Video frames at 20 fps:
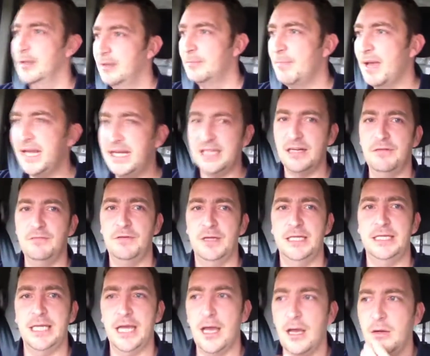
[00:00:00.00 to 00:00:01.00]
Making a
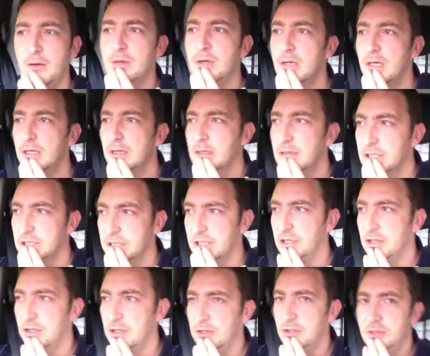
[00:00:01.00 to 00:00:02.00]
video
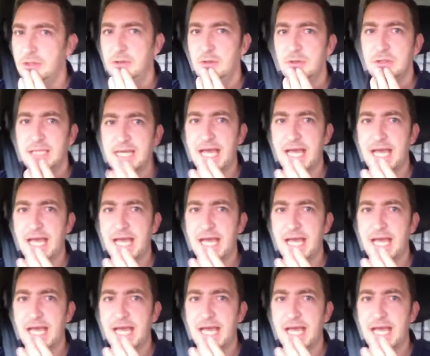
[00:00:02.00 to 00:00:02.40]
to